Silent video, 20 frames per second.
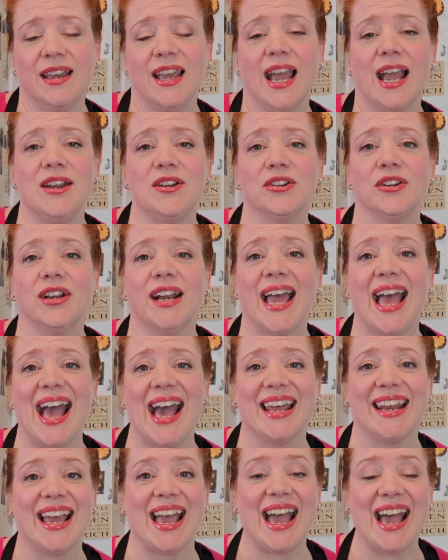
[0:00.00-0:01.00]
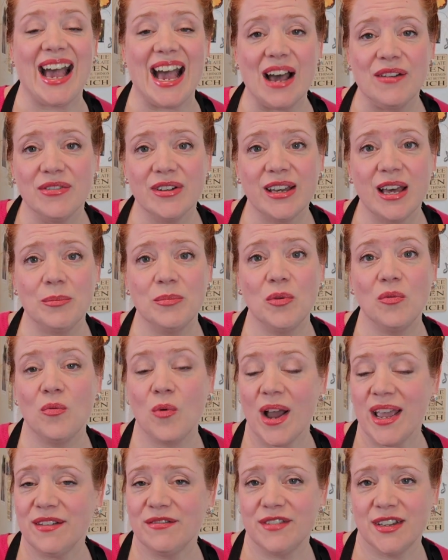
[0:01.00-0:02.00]
and you're going to add a half a cup of
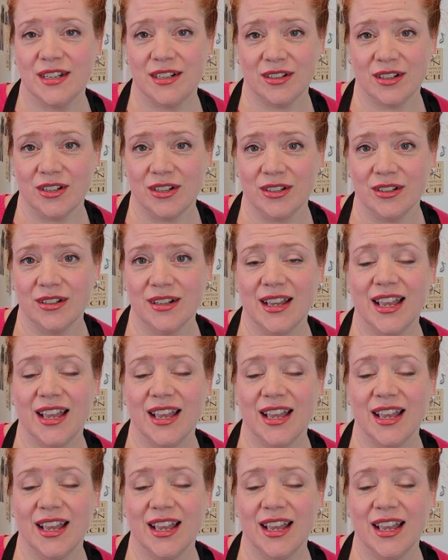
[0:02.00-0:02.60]
white vinegar